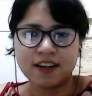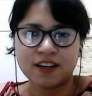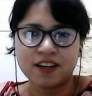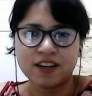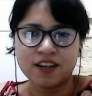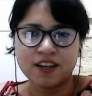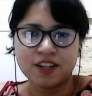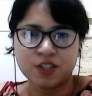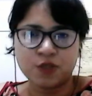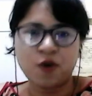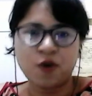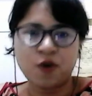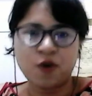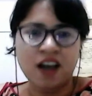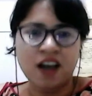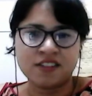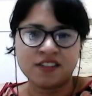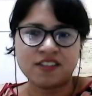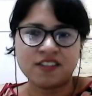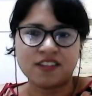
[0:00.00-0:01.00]
to
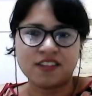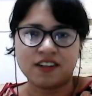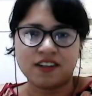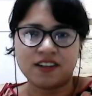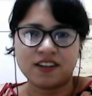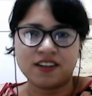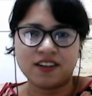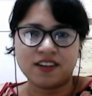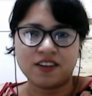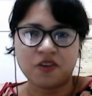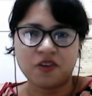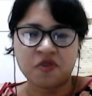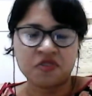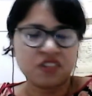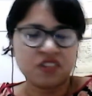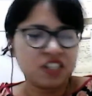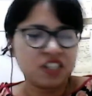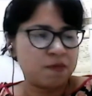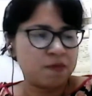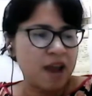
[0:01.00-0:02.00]
answer on
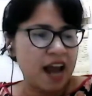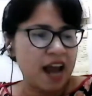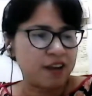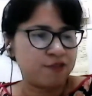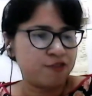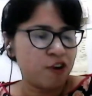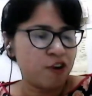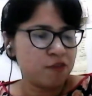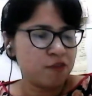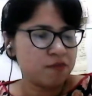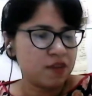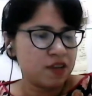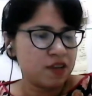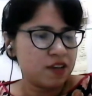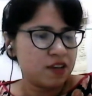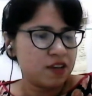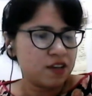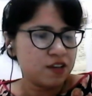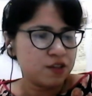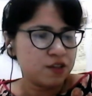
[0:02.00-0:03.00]
this platform.
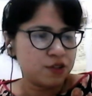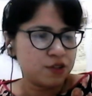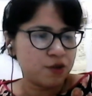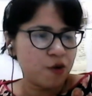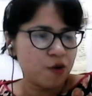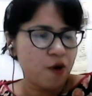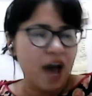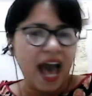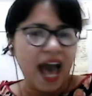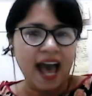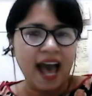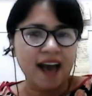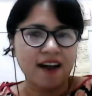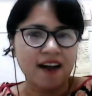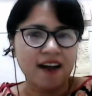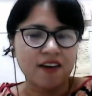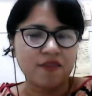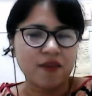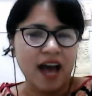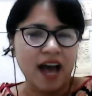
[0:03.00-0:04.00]
So
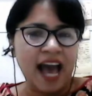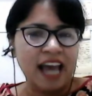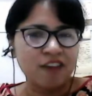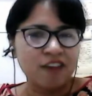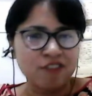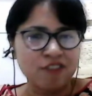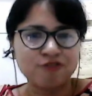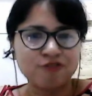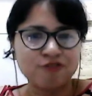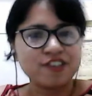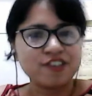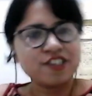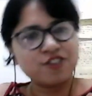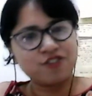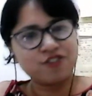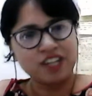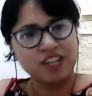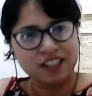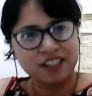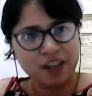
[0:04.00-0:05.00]
I will first
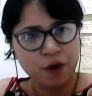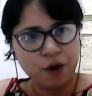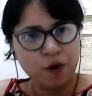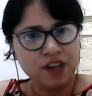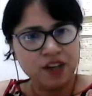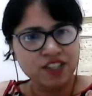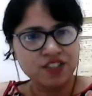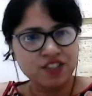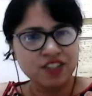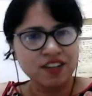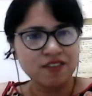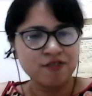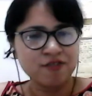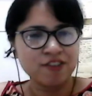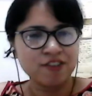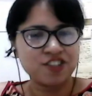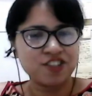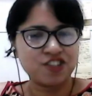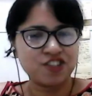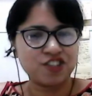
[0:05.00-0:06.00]
read the question
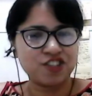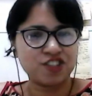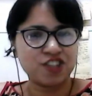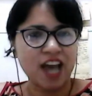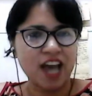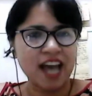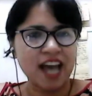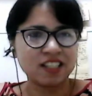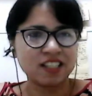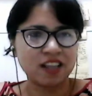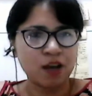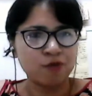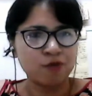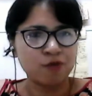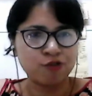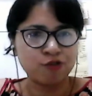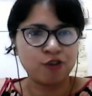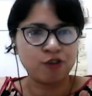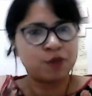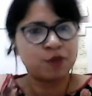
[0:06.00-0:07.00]
which has come
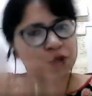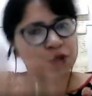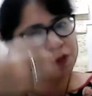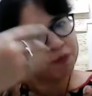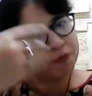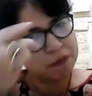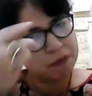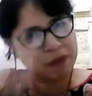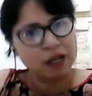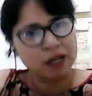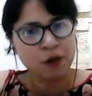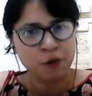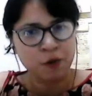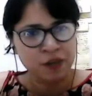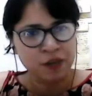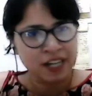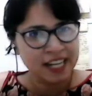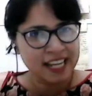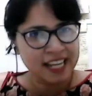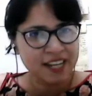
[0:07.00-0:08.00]
from you people
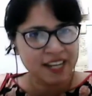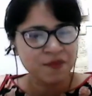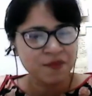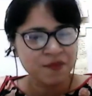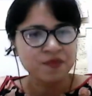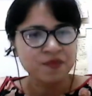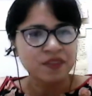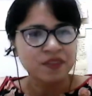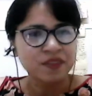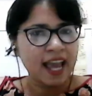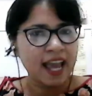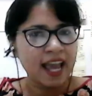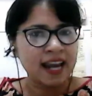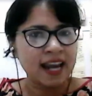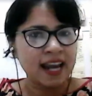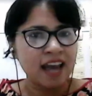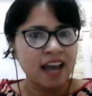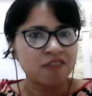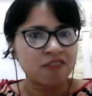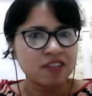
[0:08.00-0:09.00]
only, and
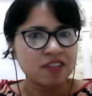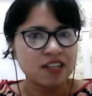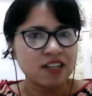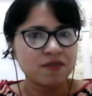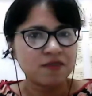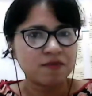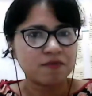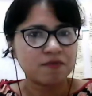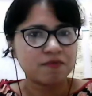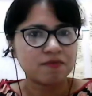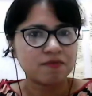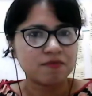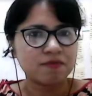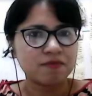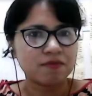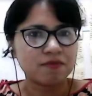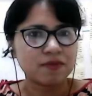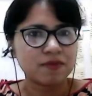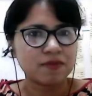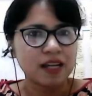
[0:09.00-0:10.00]
I will
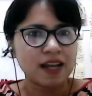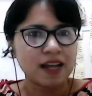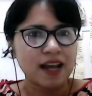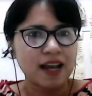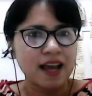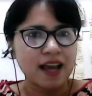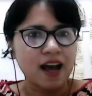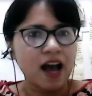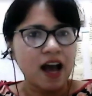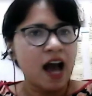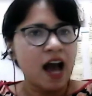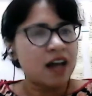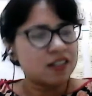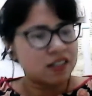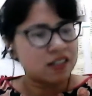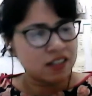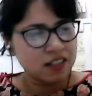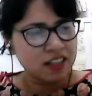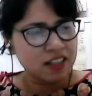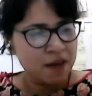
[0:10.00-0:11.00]

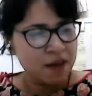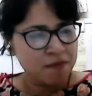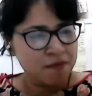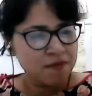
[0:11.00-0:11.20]
answer them.